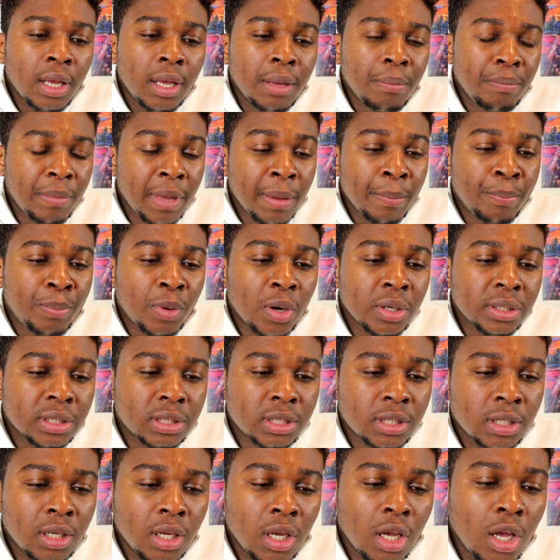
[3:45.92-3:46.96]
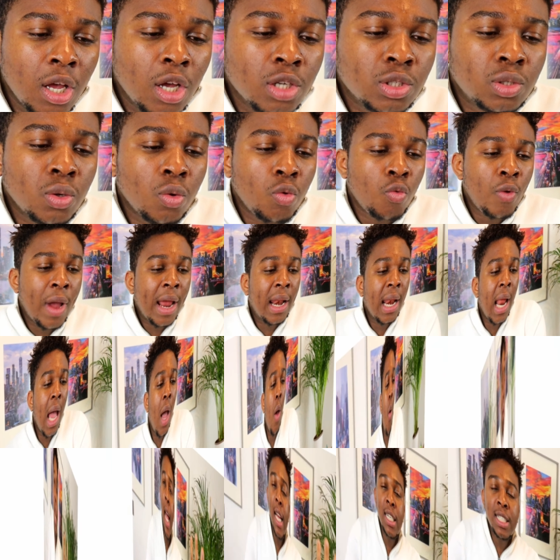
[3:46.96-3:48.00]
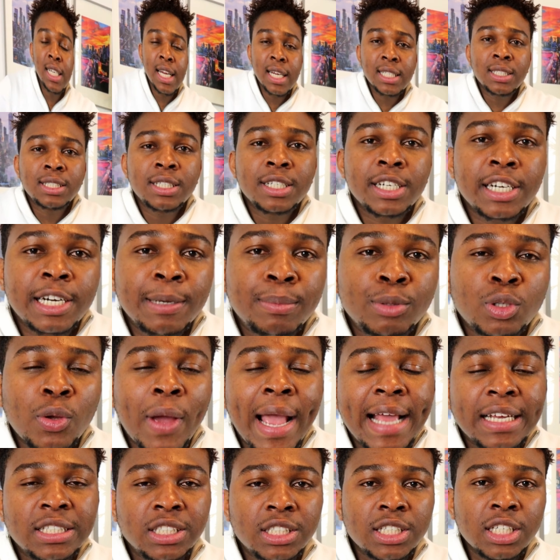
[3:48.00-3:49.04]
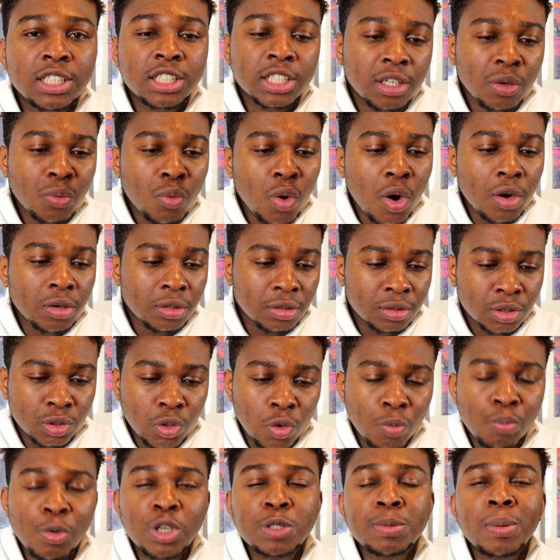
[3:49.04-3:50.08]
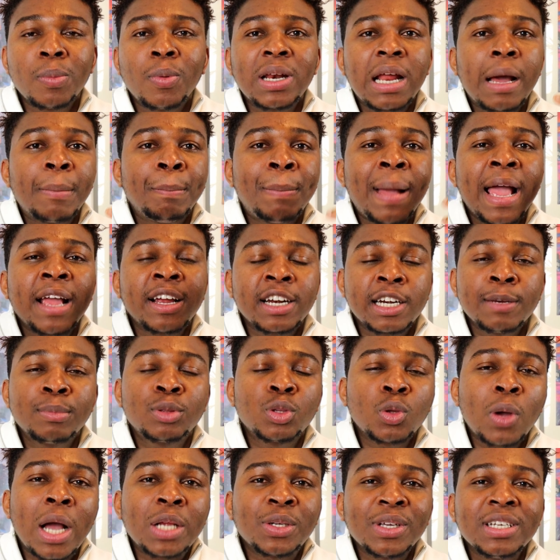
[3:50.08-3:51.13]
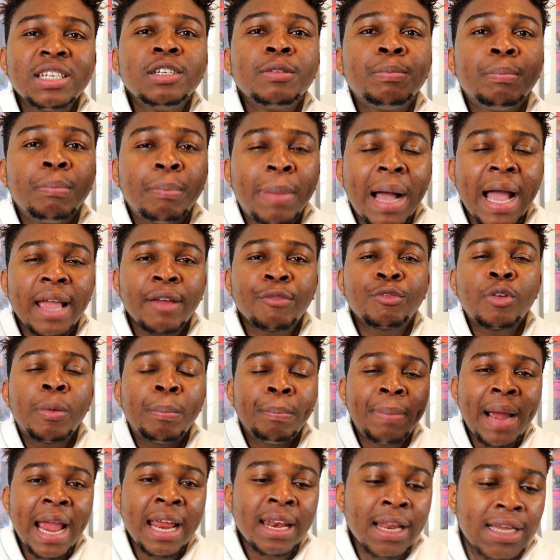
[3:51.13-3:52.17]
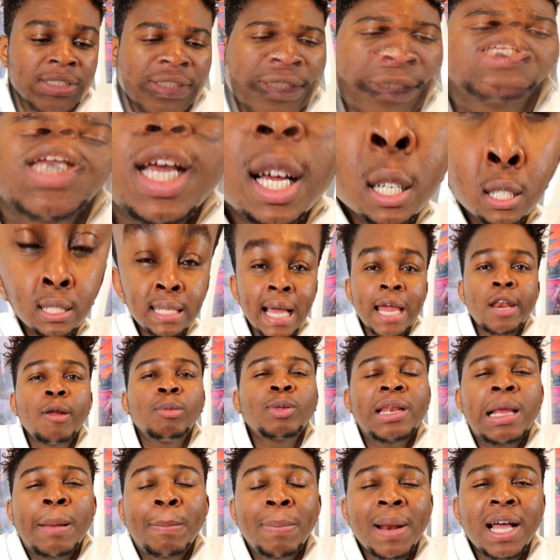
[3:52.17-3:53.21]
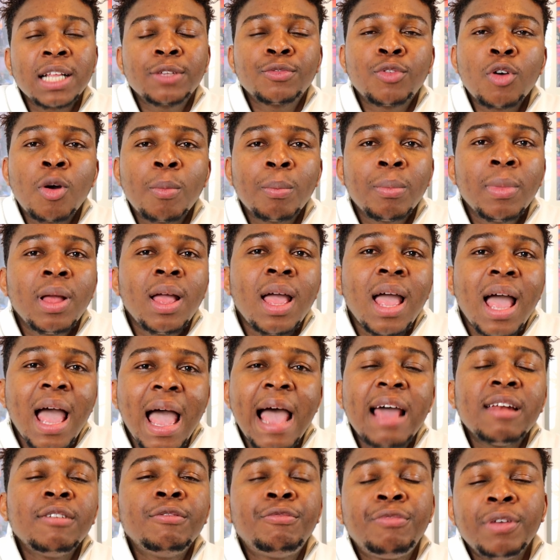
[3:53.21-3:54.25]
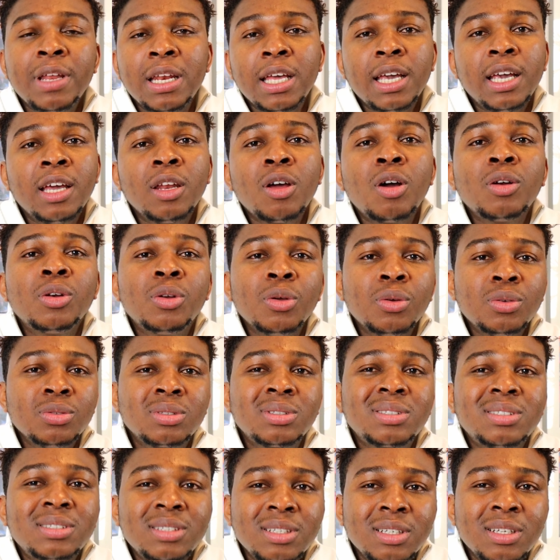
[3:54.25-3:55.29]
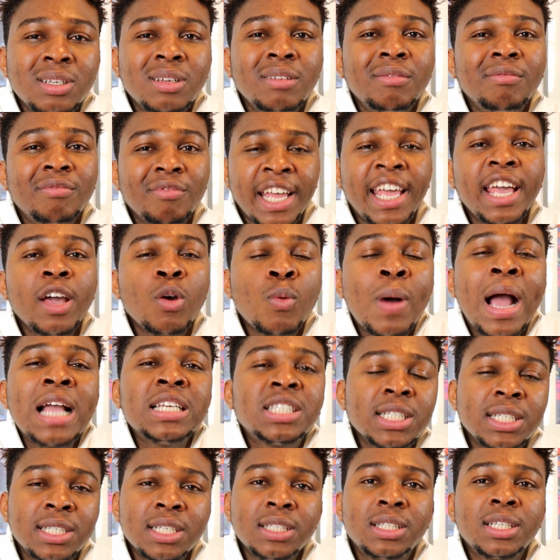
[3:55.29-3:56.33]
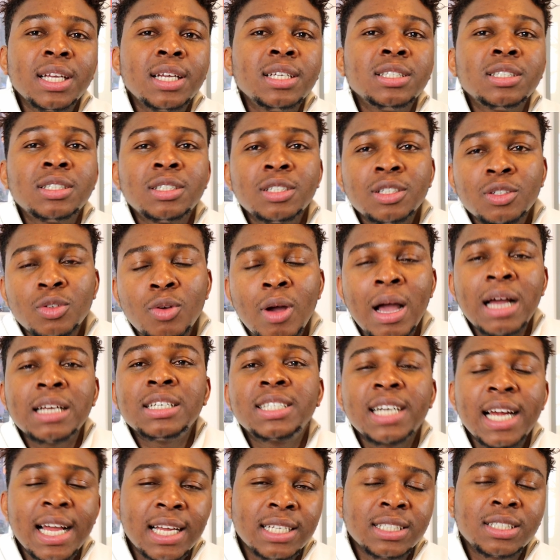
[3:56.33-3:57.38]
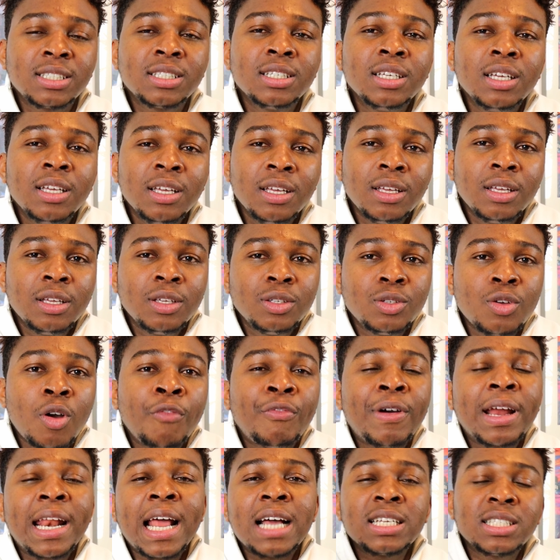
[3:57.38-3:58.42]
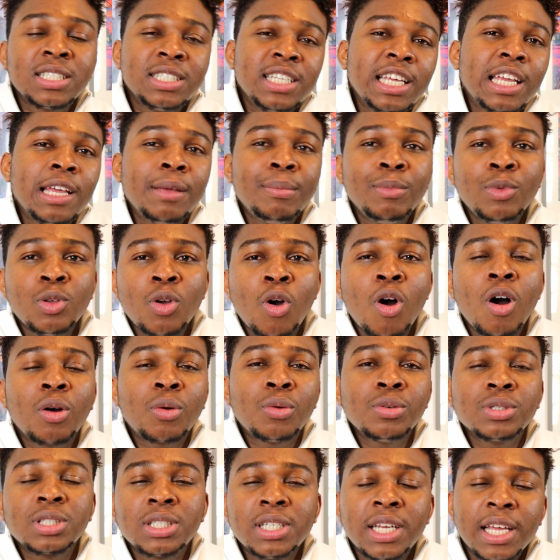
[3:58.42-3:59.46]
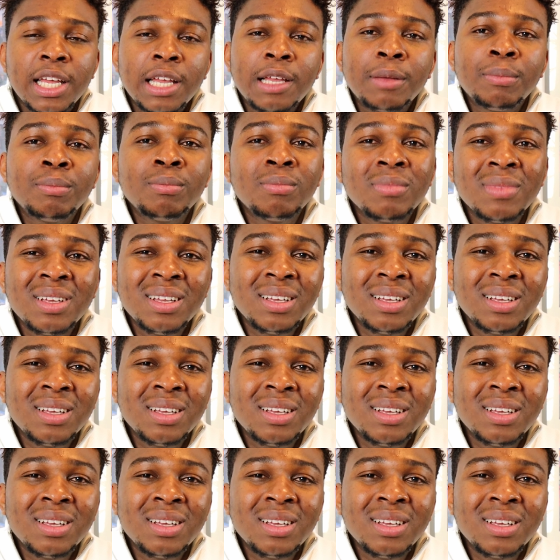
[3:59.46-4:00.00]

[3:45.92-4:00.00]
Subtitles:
main point. Binance is the largest crypto exchange in the world. So most people that buy crypto actually buy from Binance. Sign up to their platform and fill in all those KYC details, your address, your father's name, your uncle's name.